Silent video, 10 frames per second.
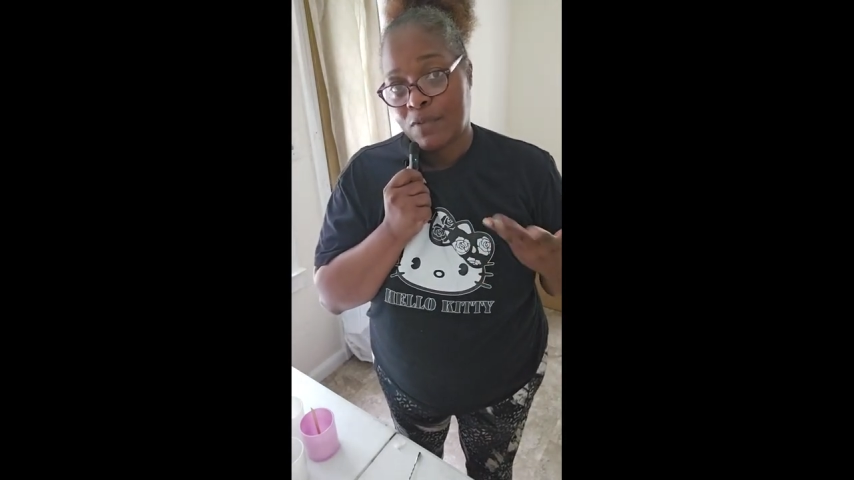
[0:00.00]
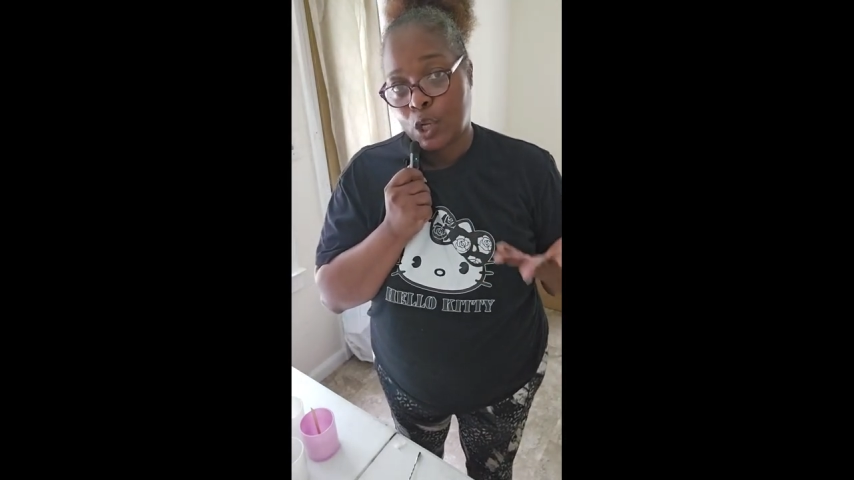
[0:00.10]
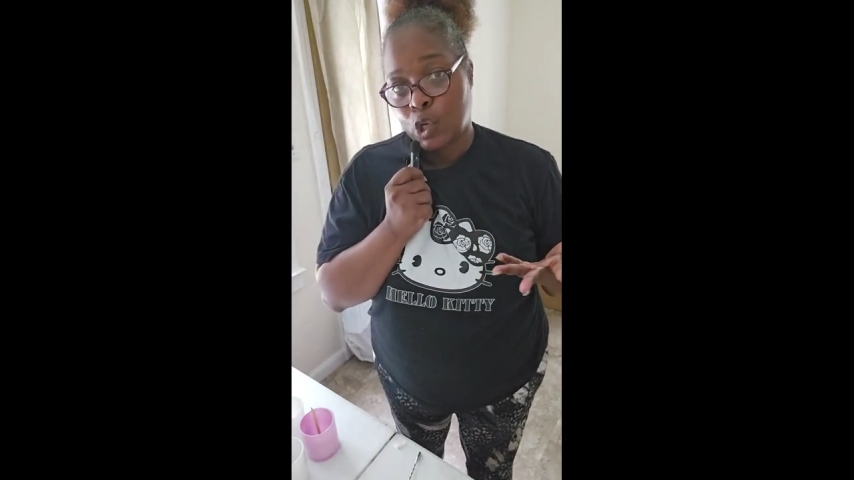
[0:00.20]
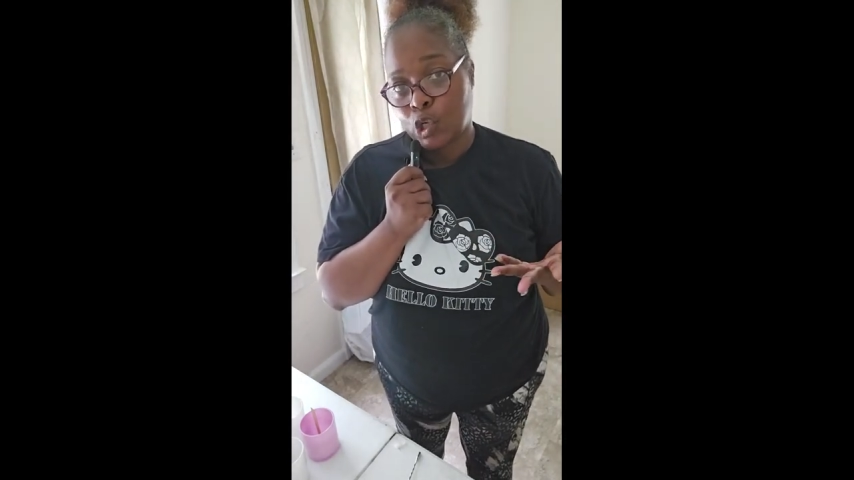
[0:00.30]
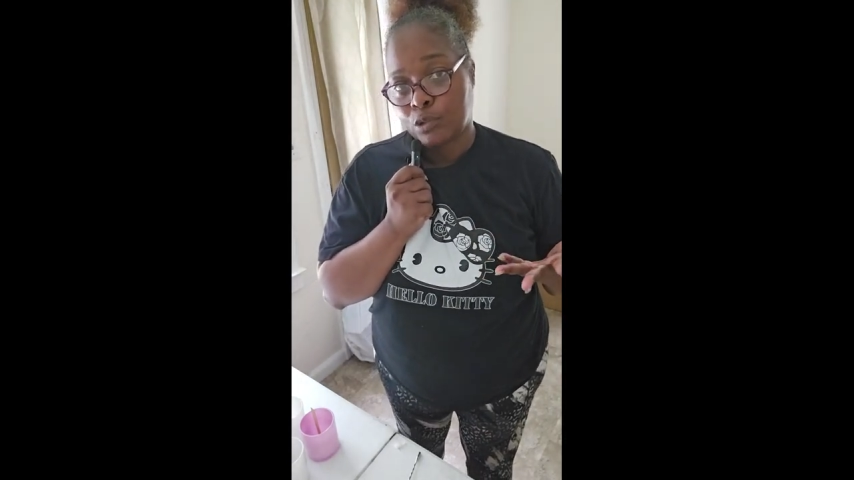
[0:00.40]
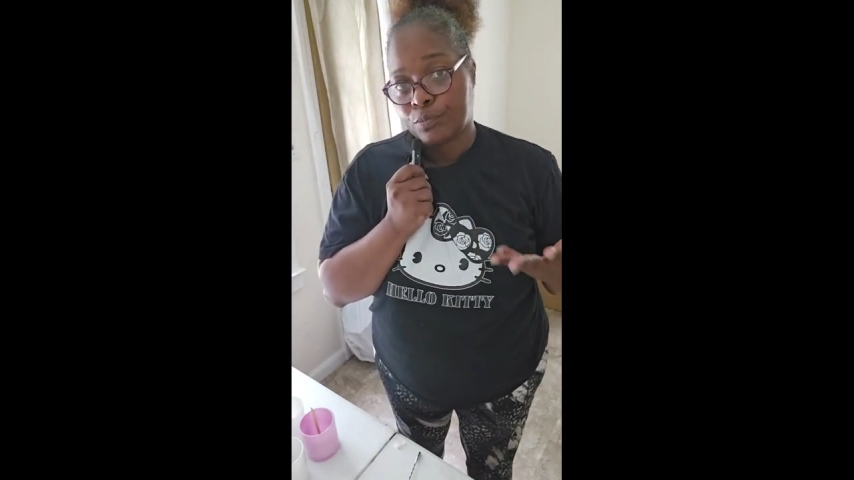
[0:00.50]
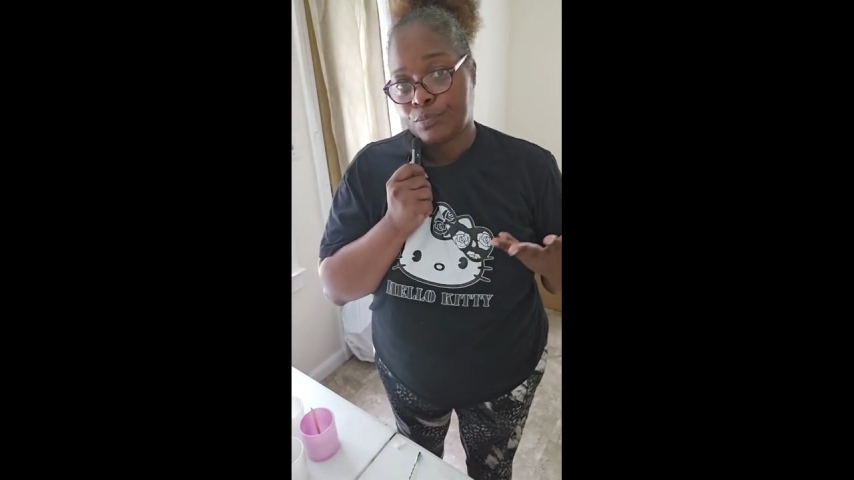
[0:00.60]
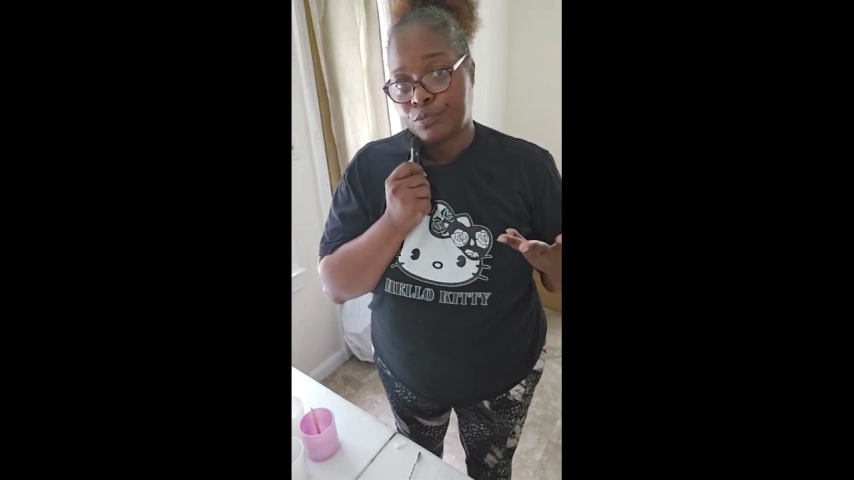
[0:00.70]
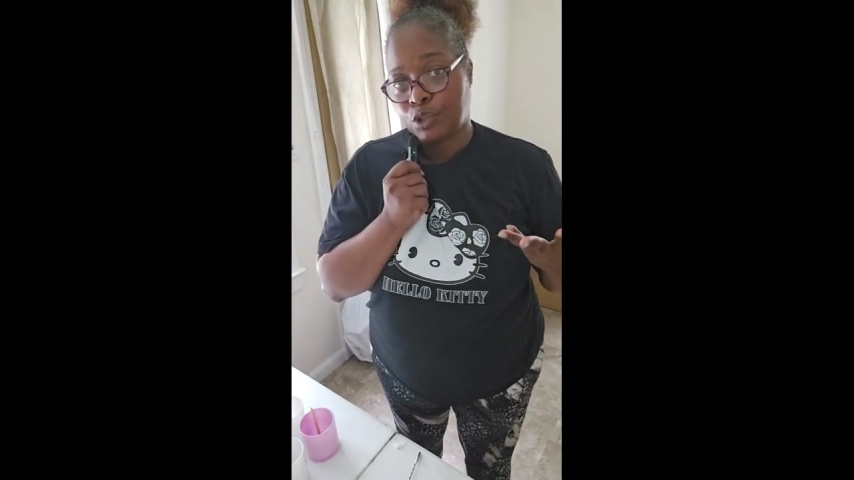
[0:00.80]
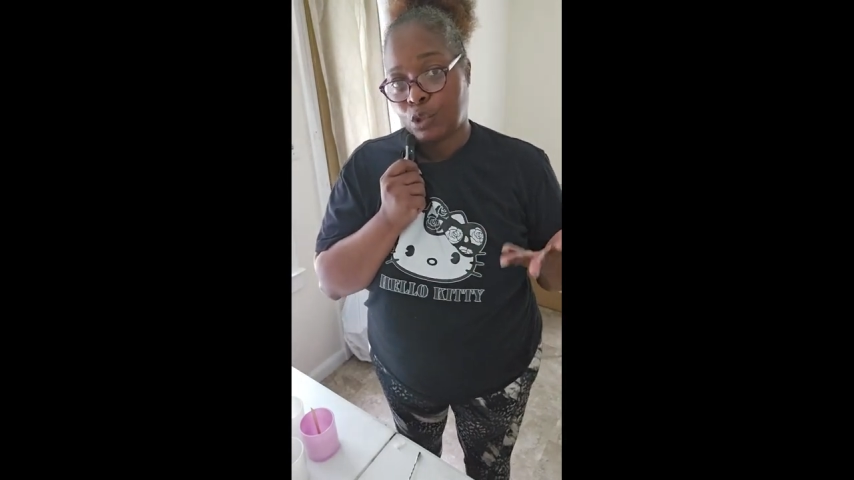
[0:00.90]
vlog.
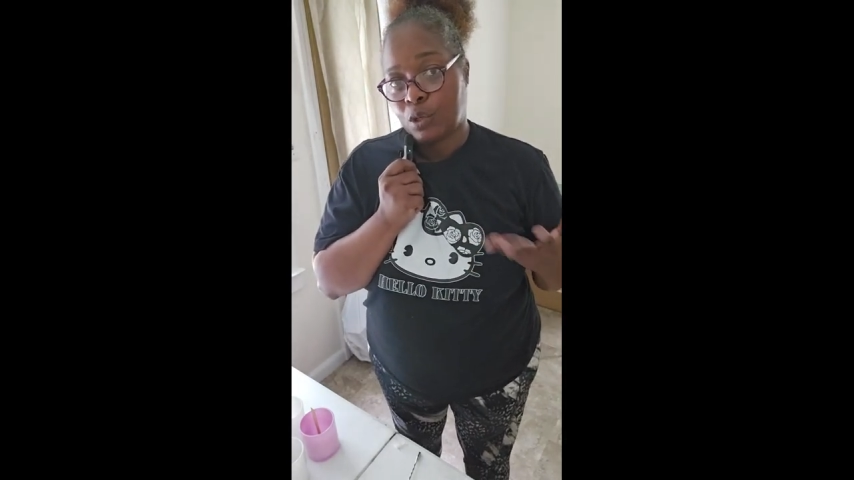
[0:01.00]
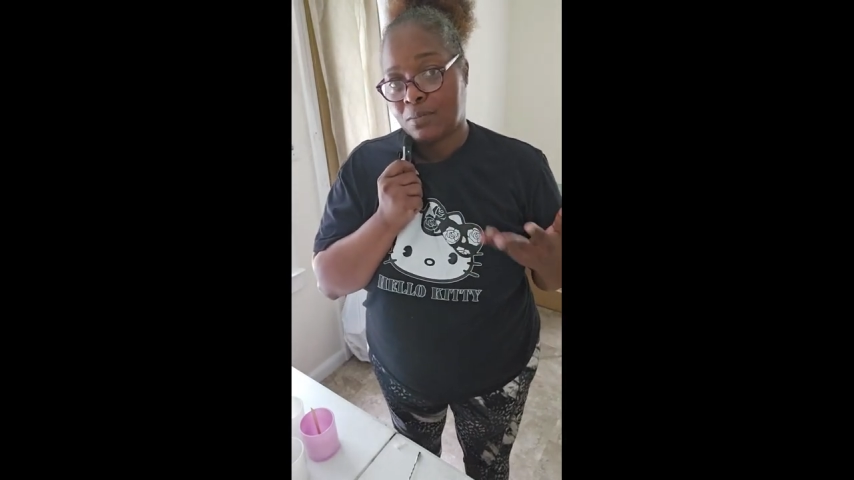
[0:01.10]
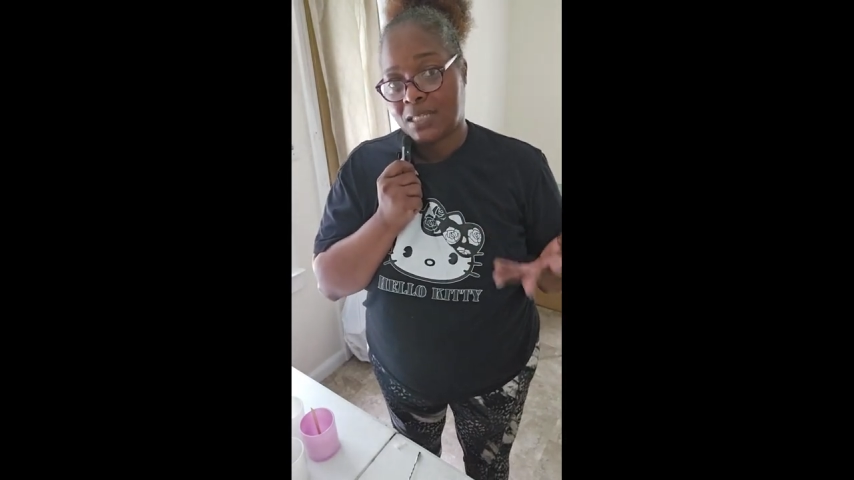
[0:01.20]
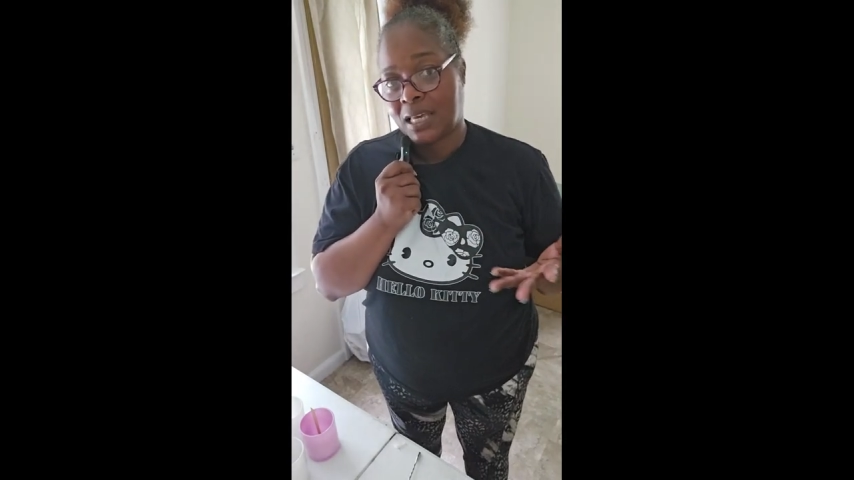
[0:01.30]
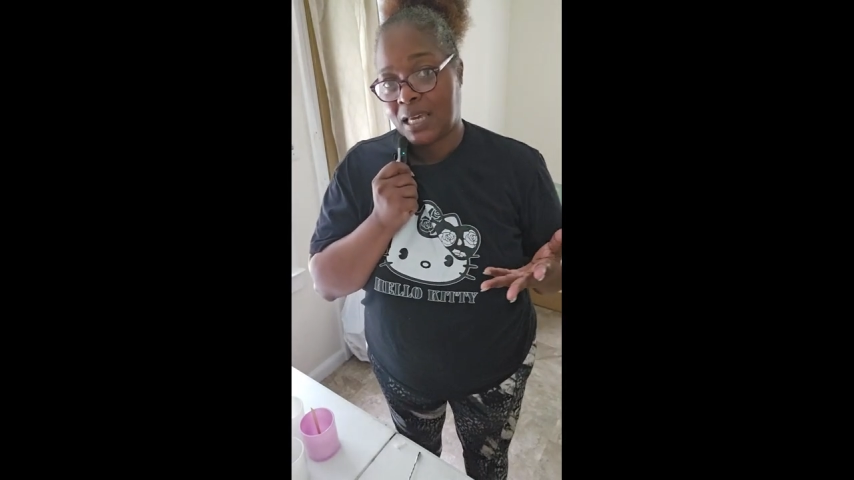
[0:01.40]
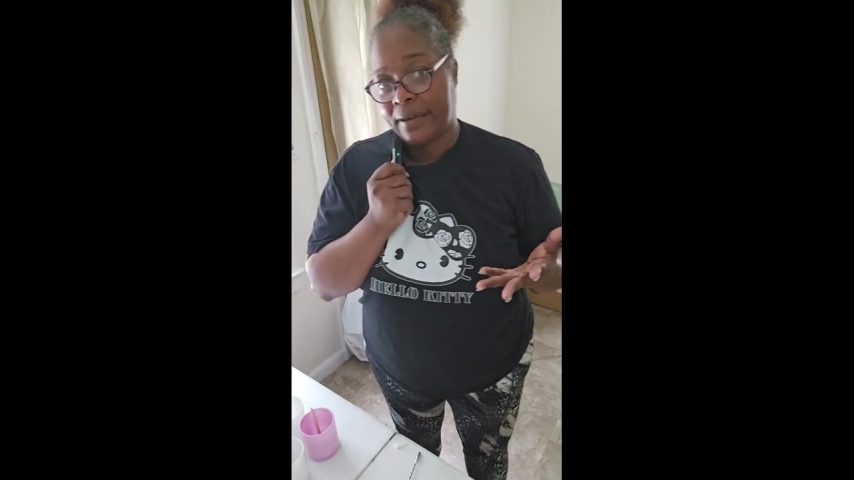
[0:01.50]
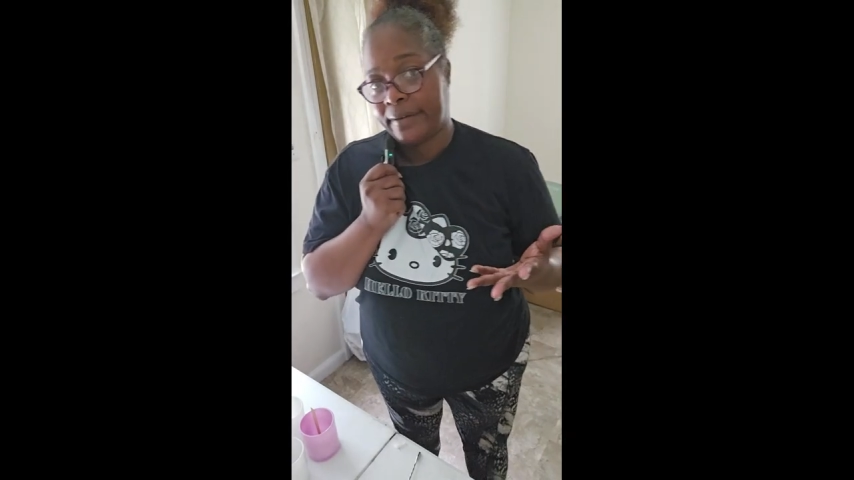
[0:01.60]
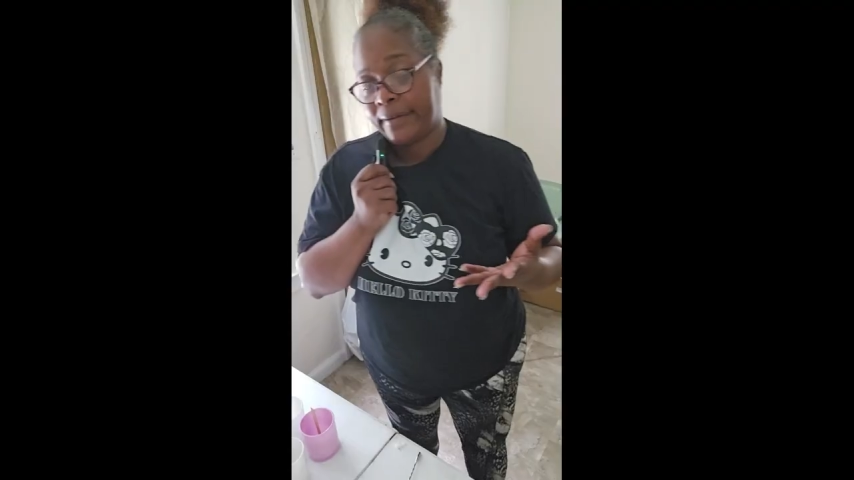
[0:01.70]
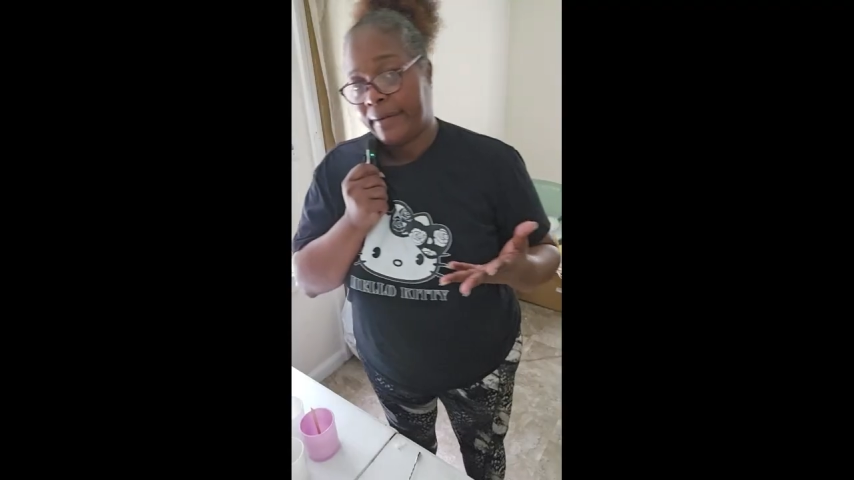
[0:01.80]
You know what I'm saying?